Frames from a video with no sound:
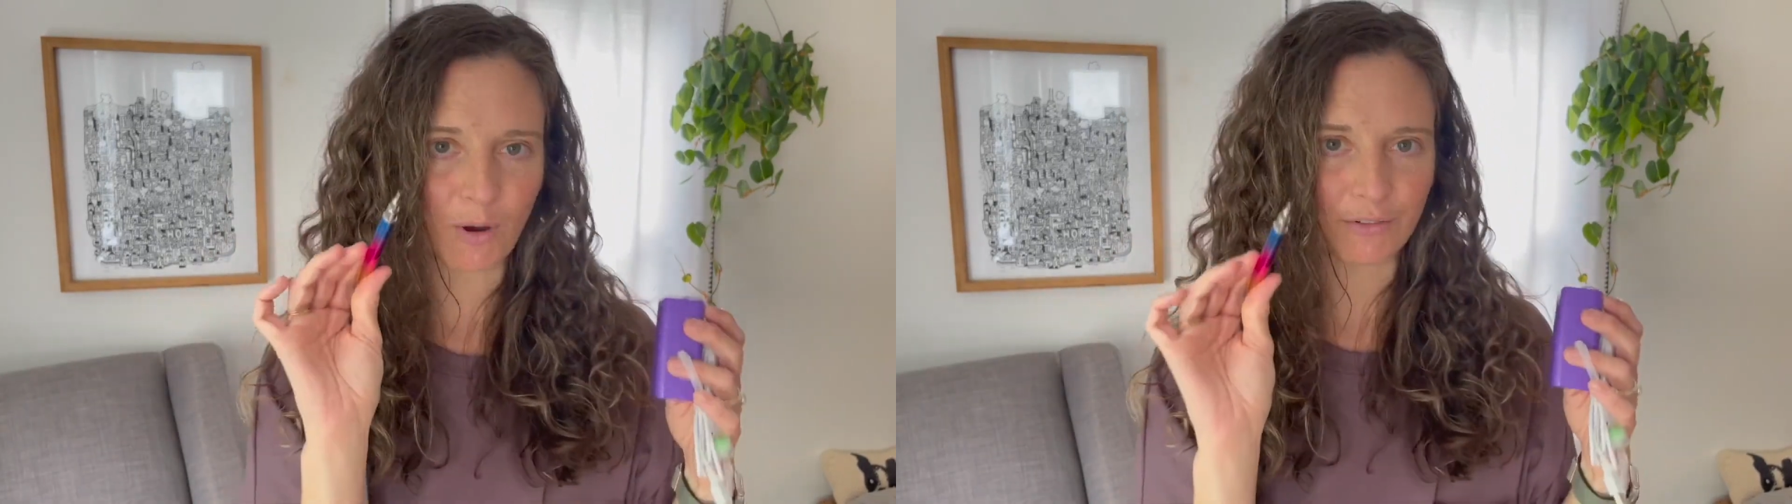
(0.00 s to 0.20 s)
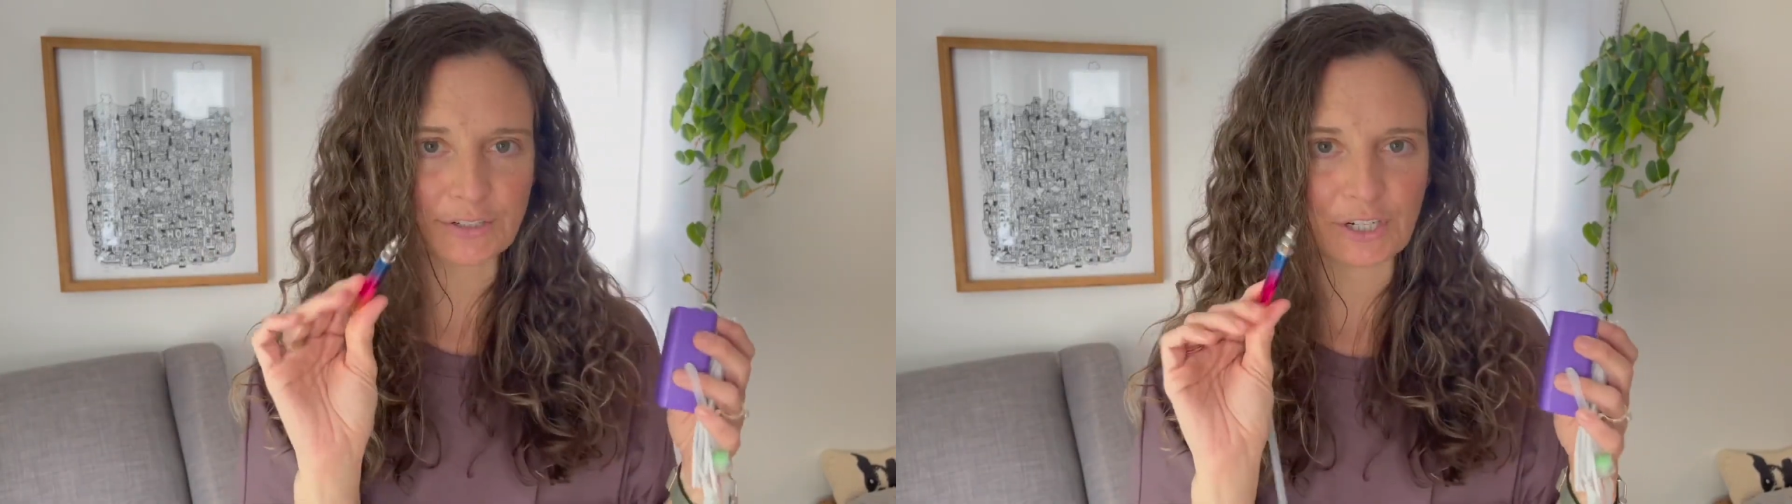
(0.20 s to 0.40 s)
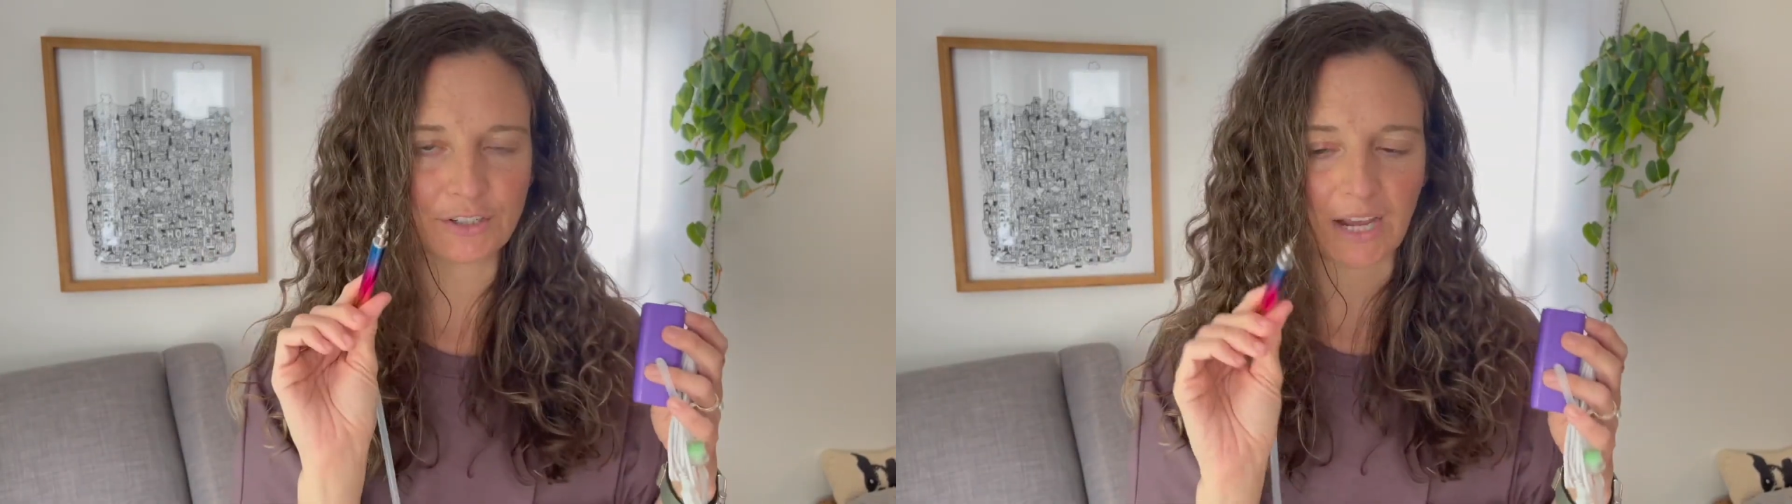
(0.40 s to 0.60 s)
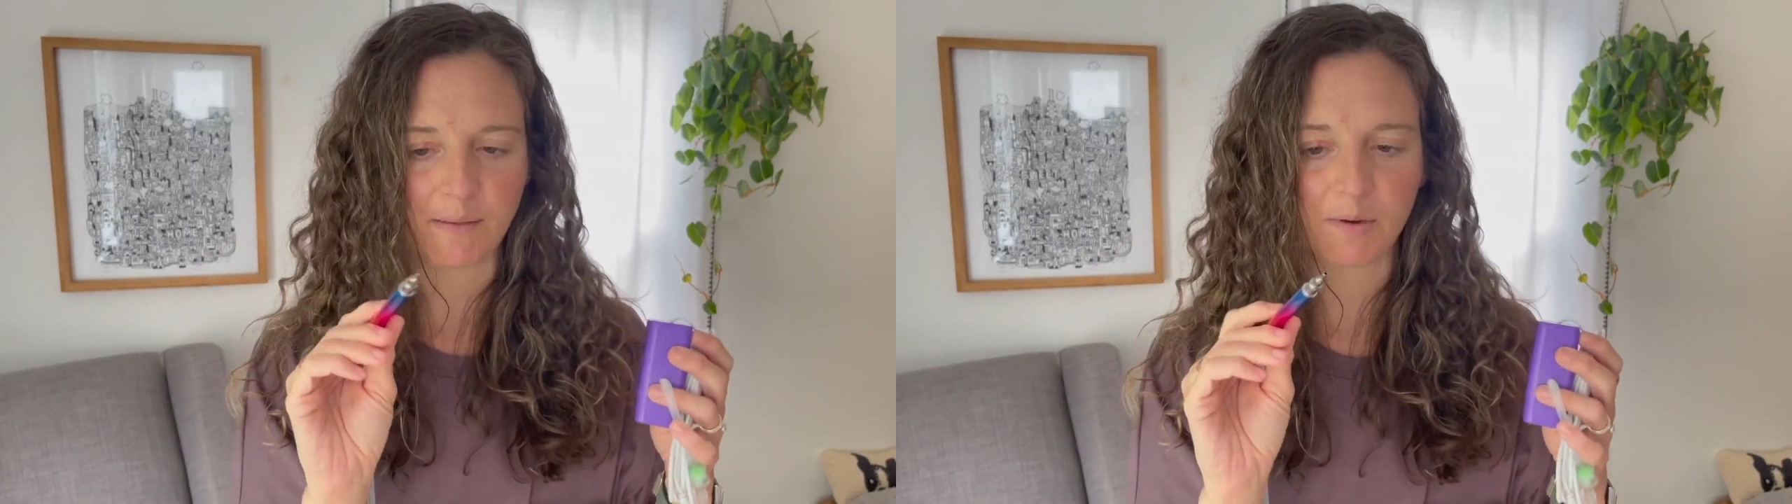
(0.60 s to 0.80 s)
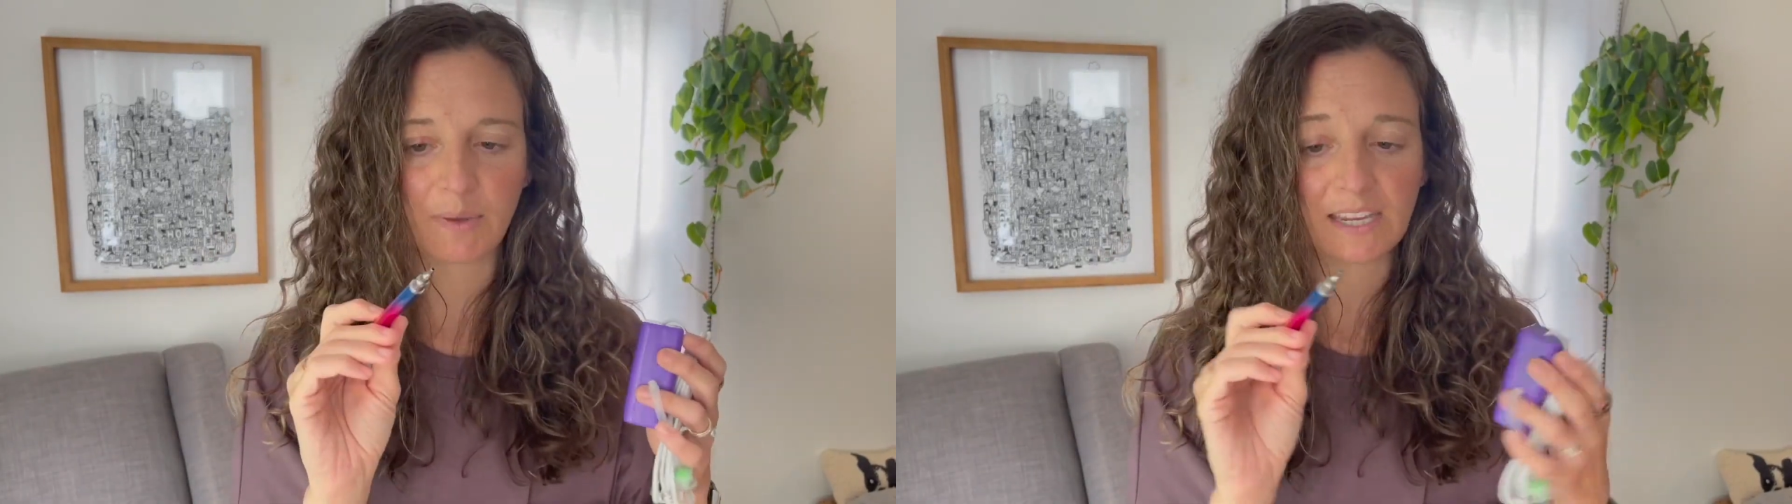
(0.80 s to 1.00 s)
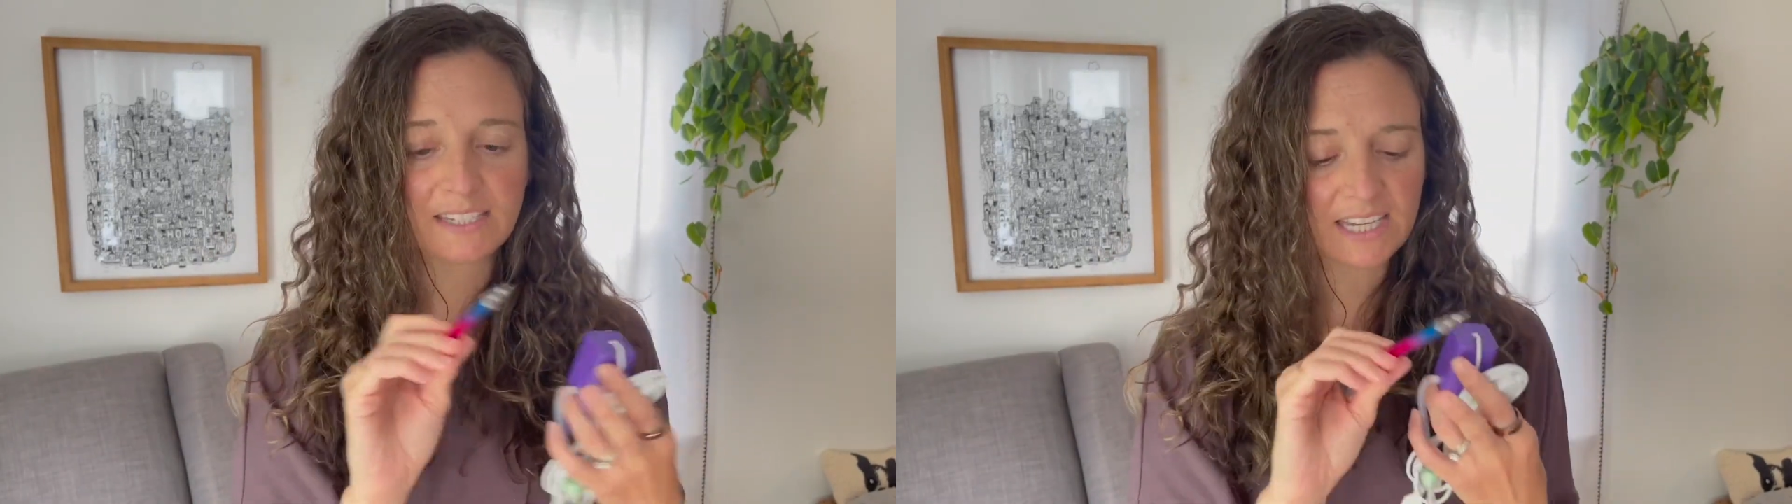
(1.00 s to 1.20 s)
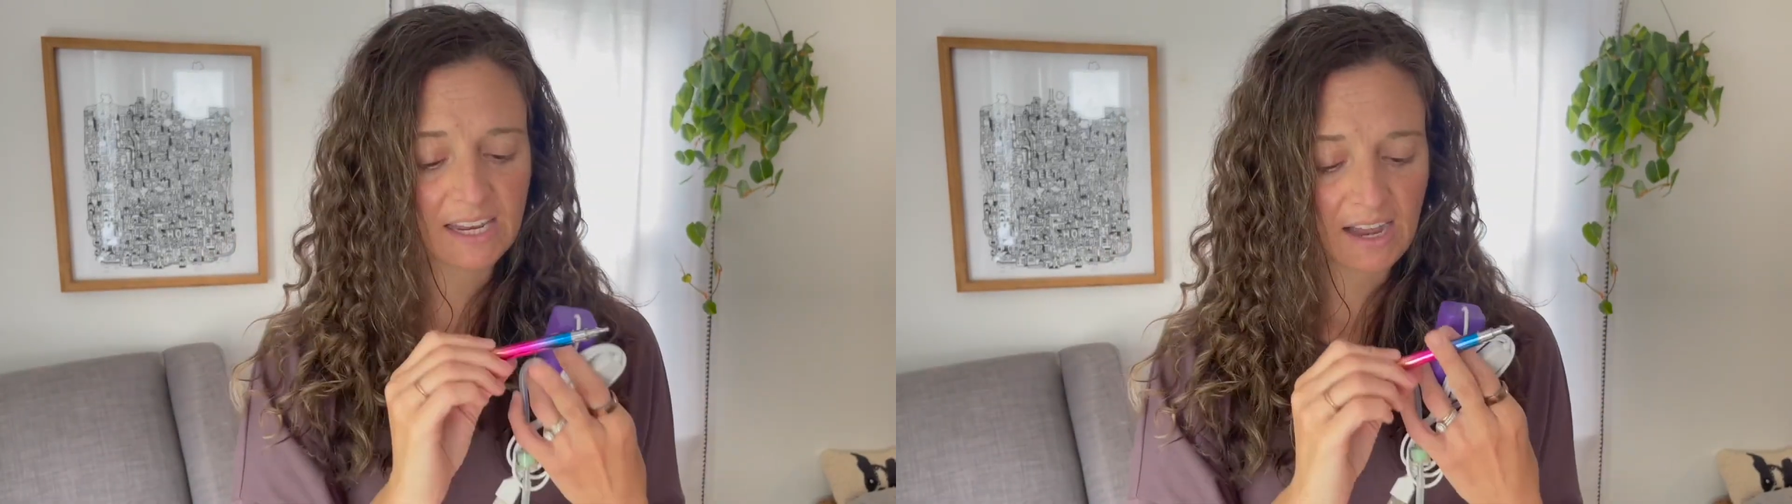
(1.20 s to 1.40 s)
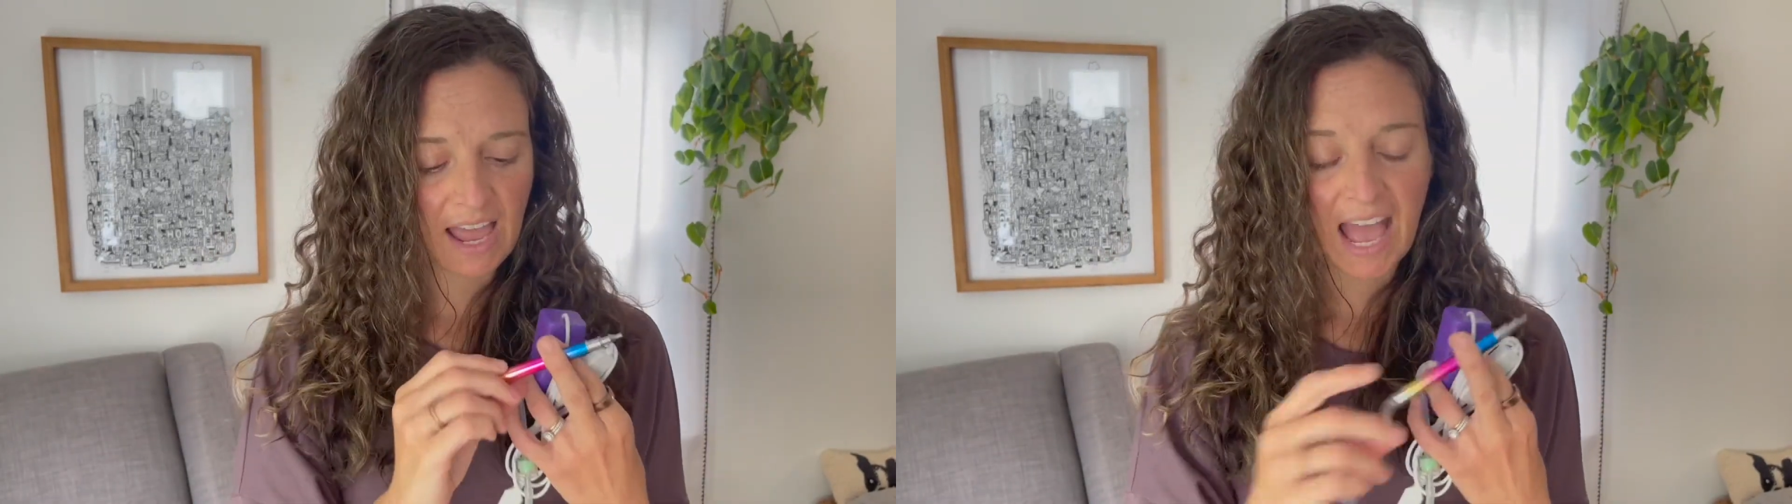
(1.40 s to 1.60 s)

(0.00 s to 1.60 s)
over to your diamond painting.